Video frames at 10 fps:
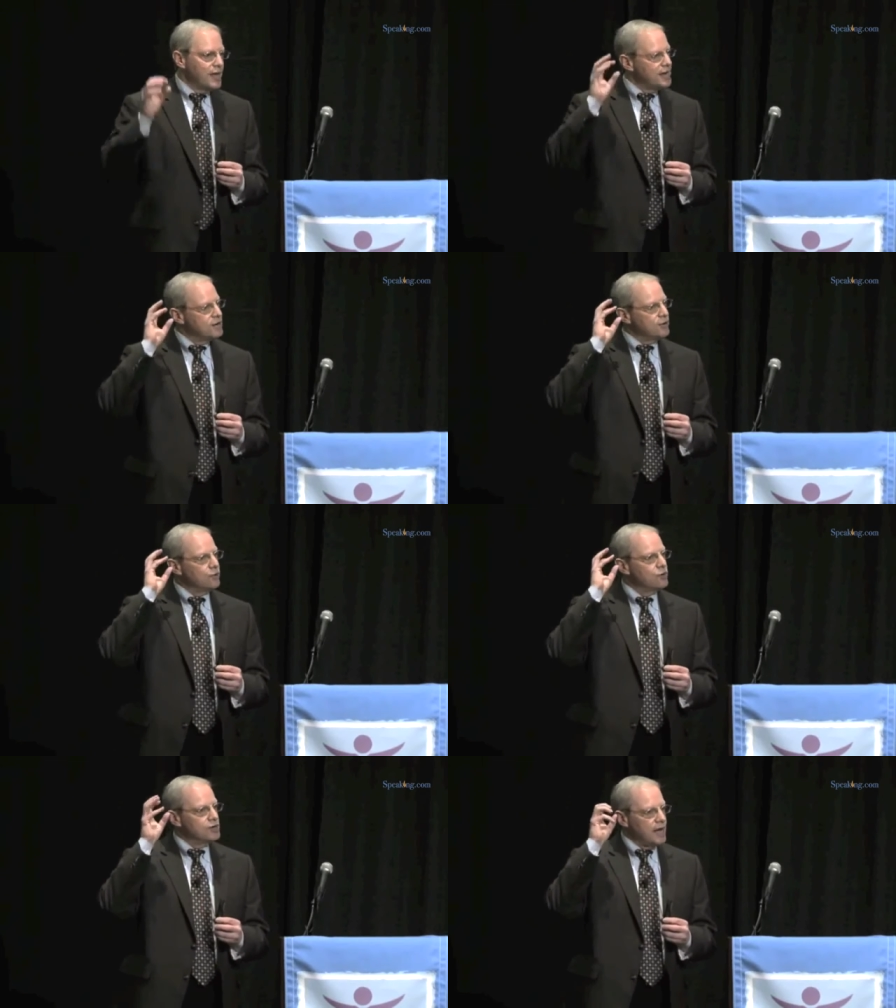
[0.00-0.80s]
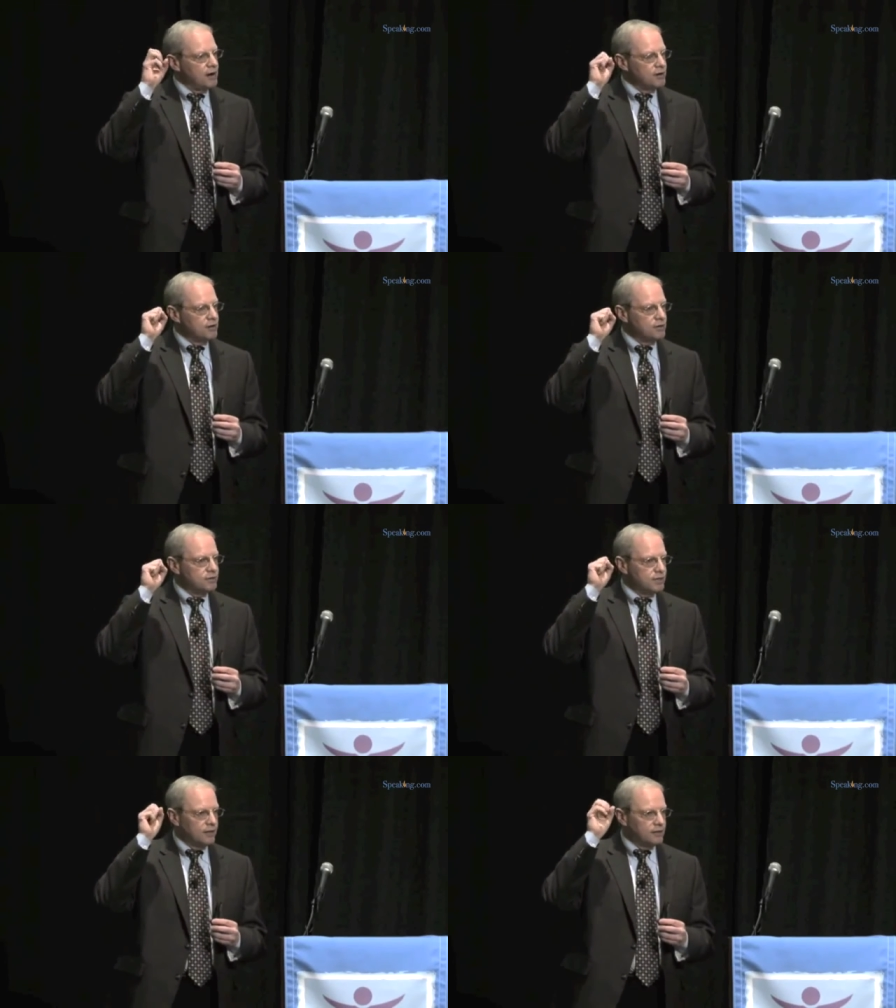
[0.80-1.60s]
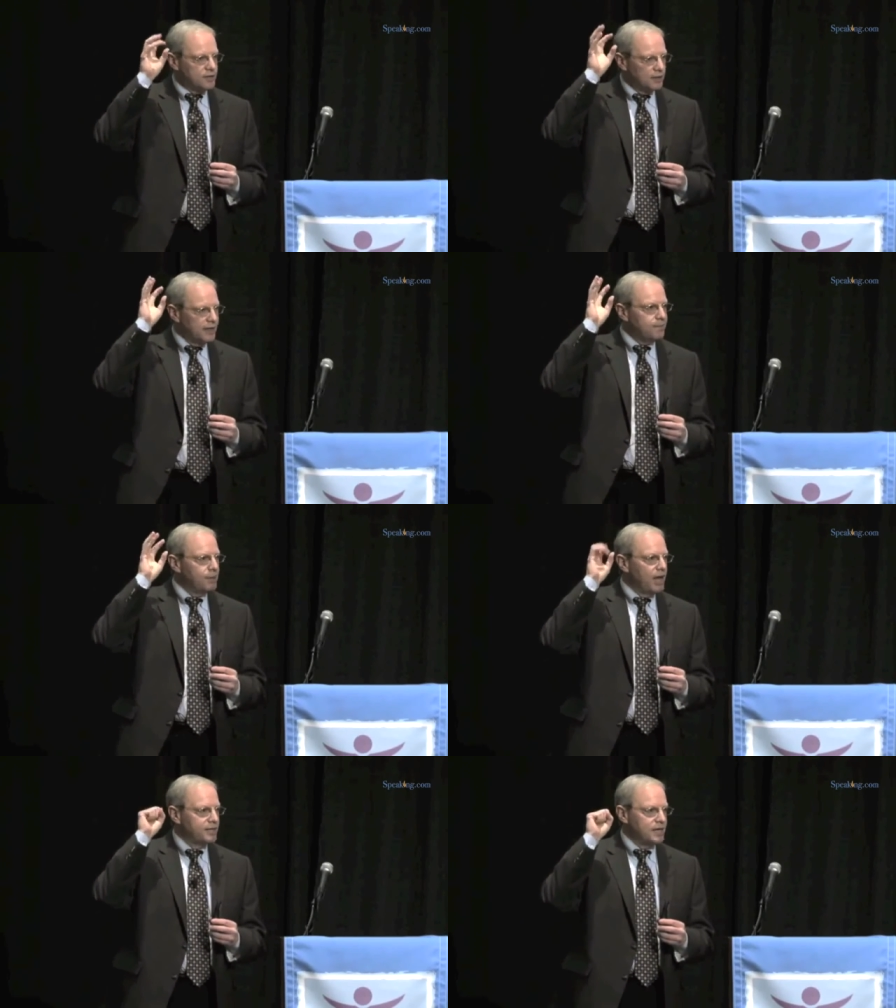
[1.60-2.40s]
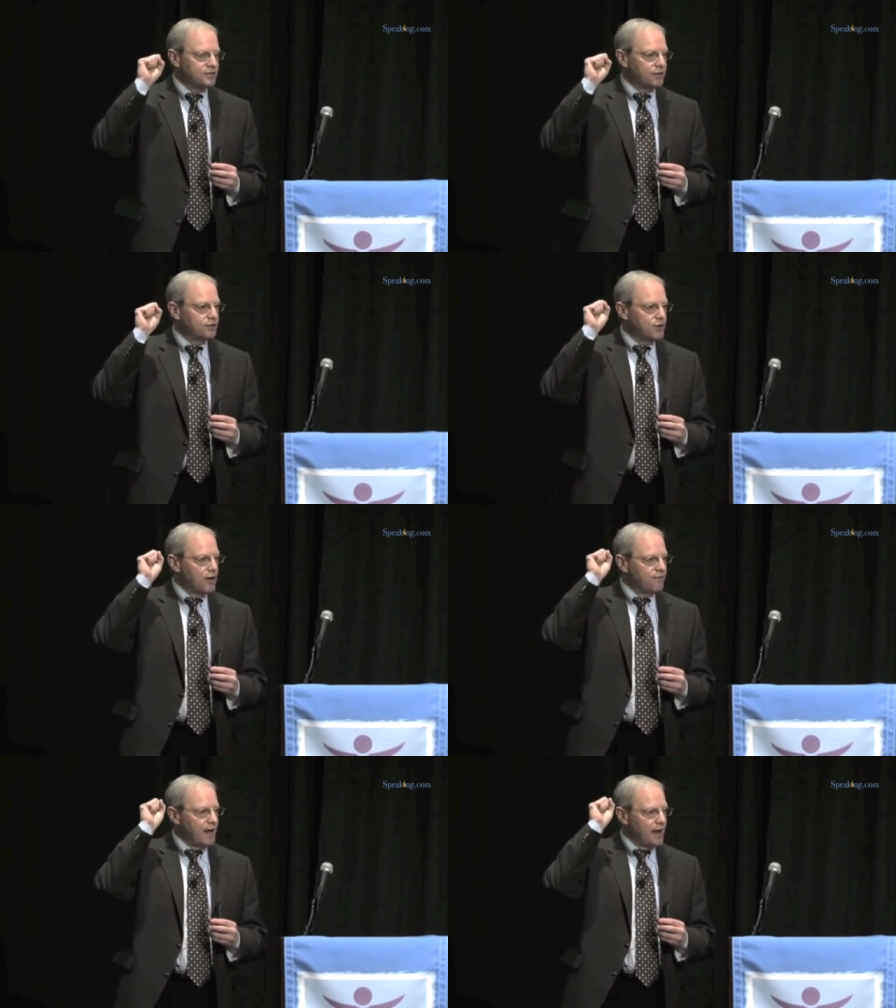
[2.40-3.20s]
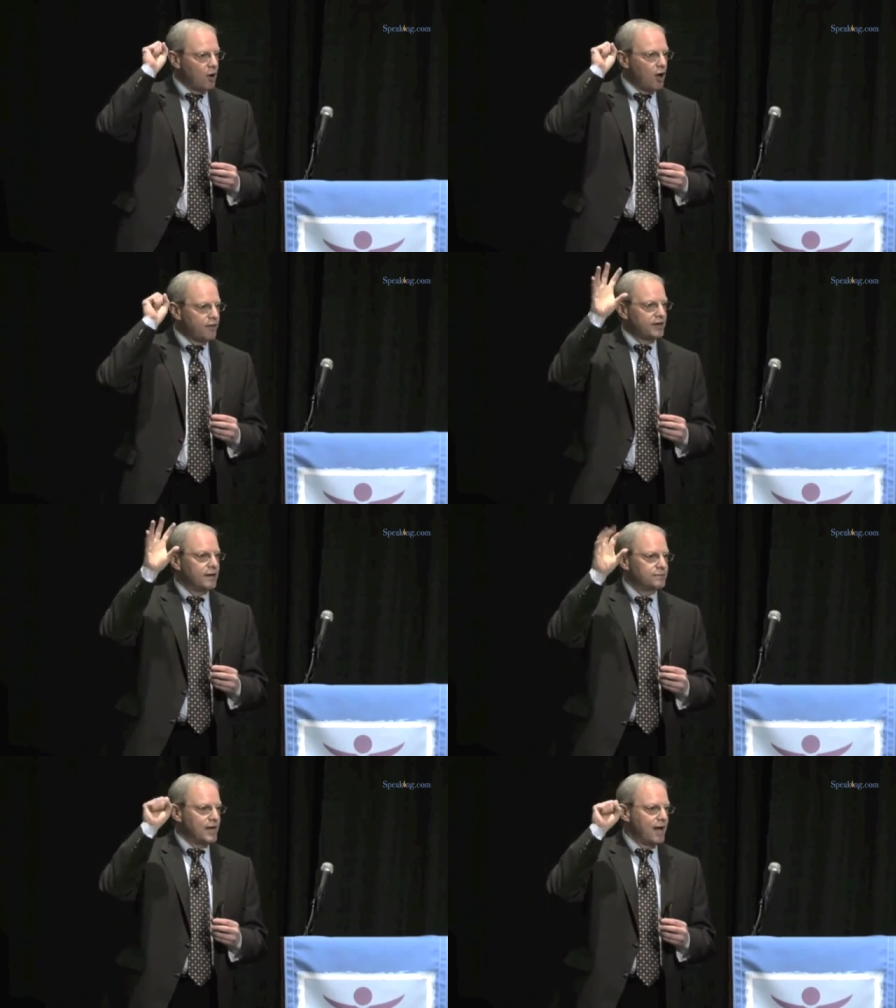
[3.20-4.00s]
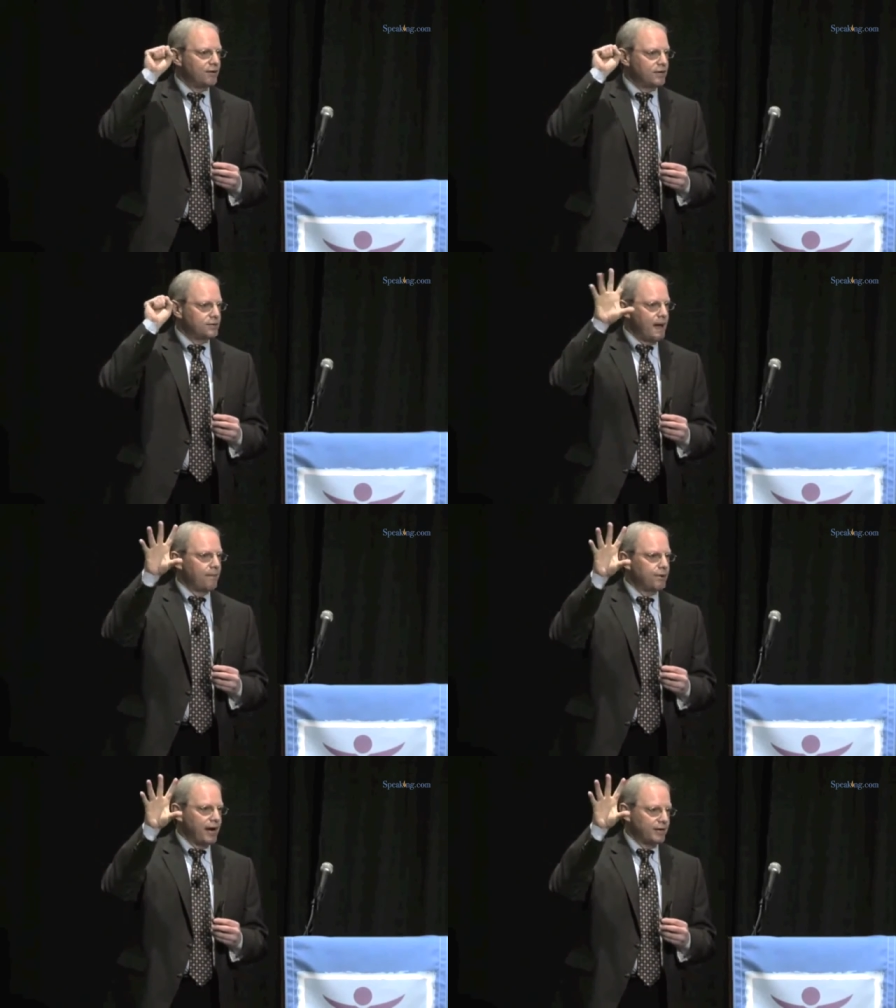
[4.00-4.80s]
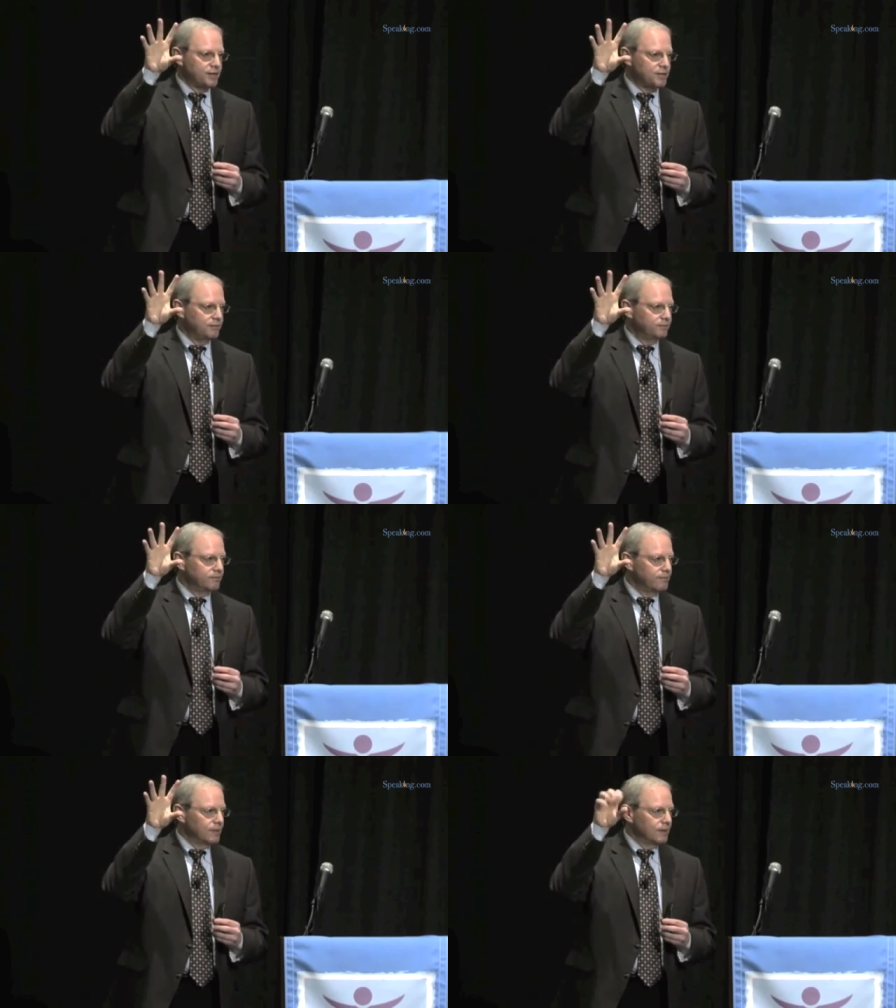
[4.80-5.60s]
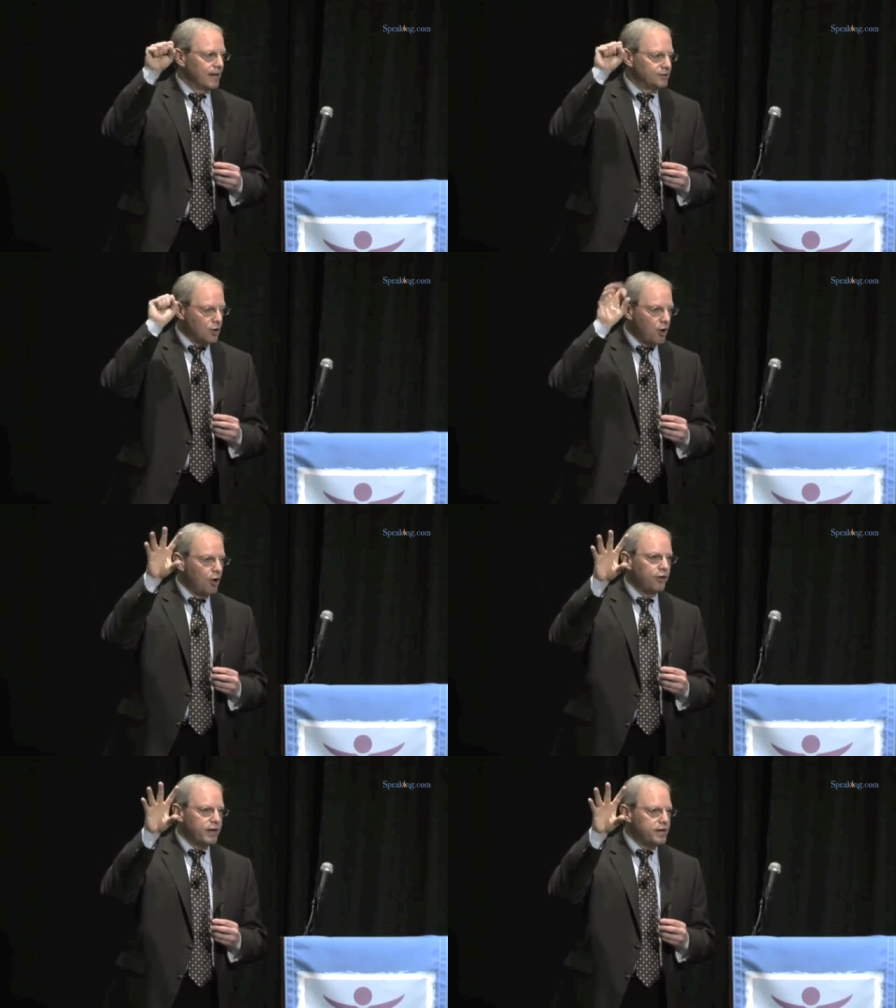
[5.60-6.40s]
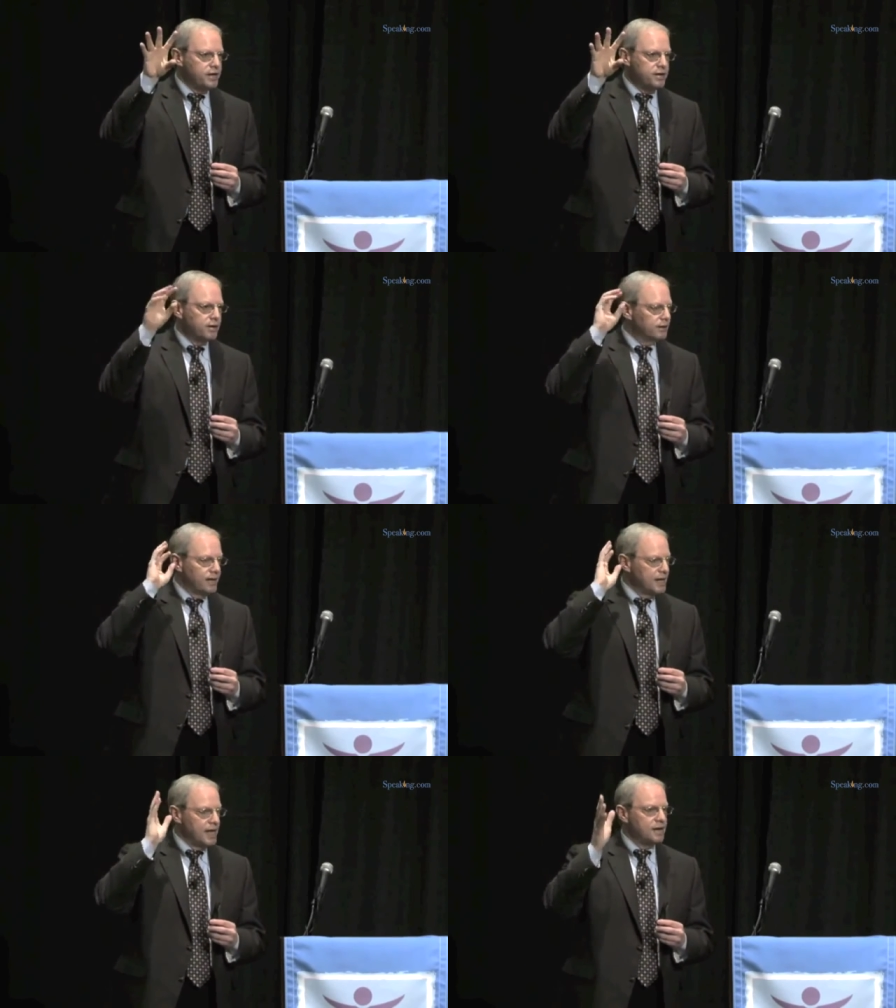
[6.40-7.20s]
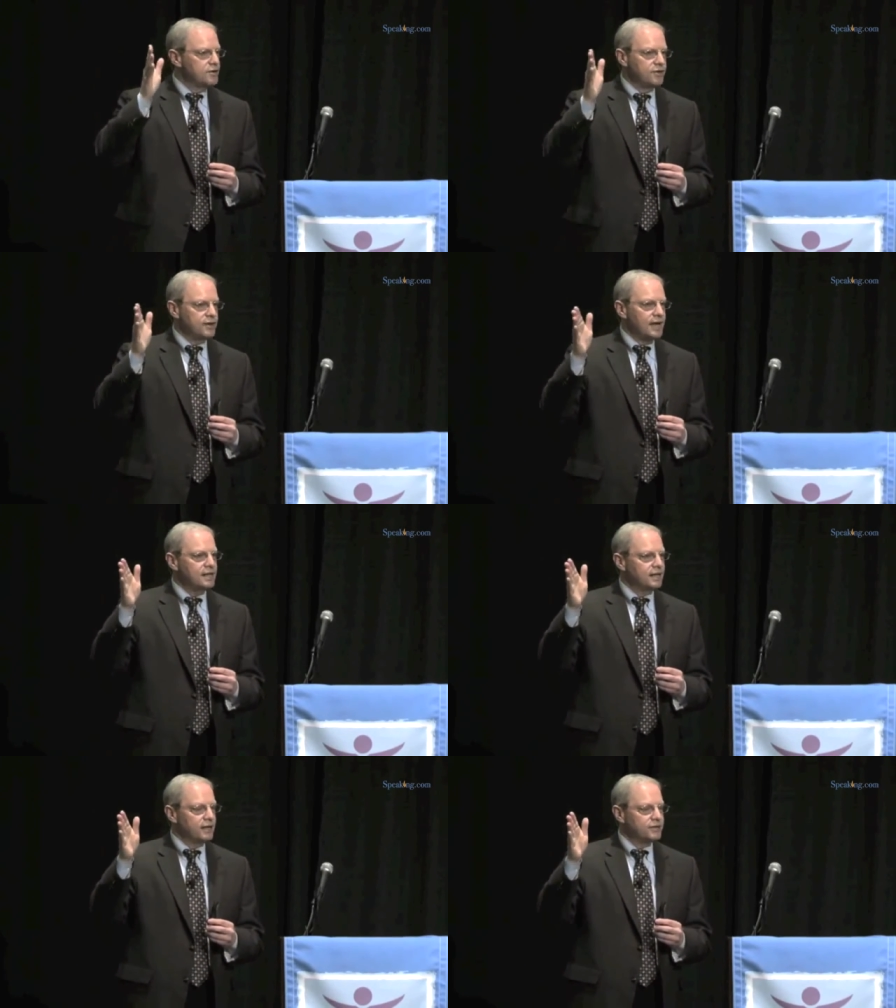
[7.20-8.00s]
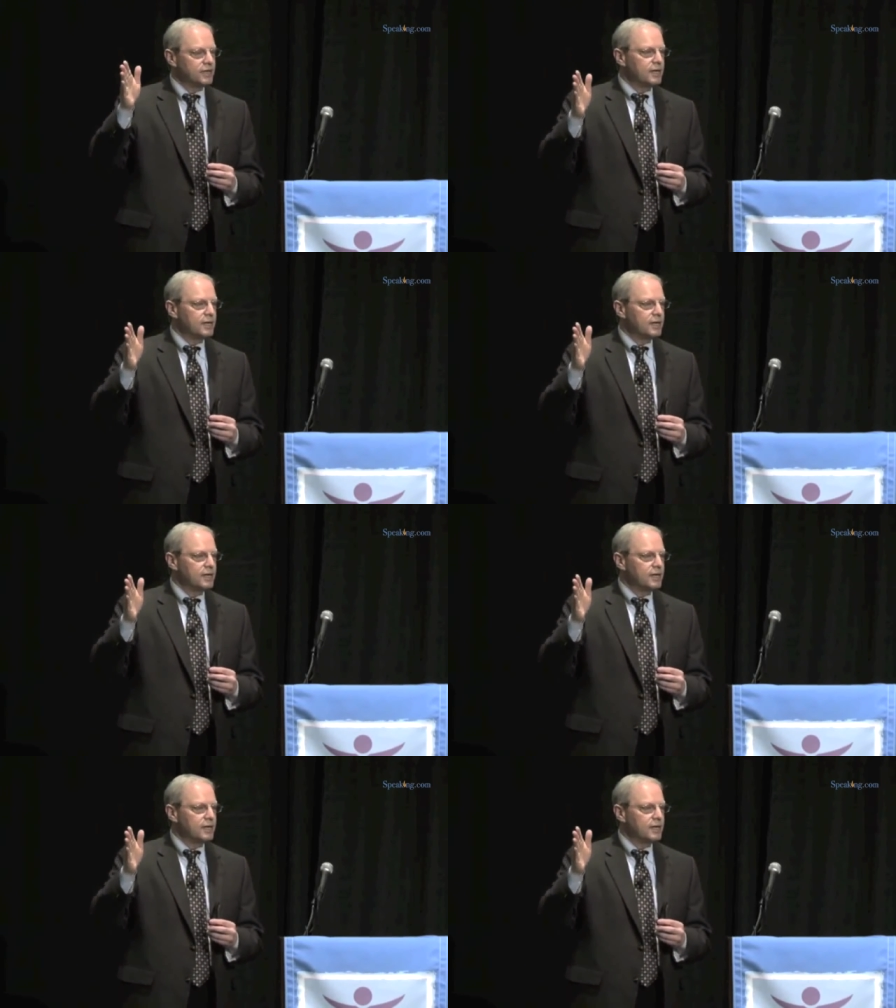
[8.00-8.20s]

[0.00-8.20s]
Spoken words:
they hear the word errors, there's a link blot test that goes off, and all that comes out is malpractice. That's all they hear, and they can't hear anything else.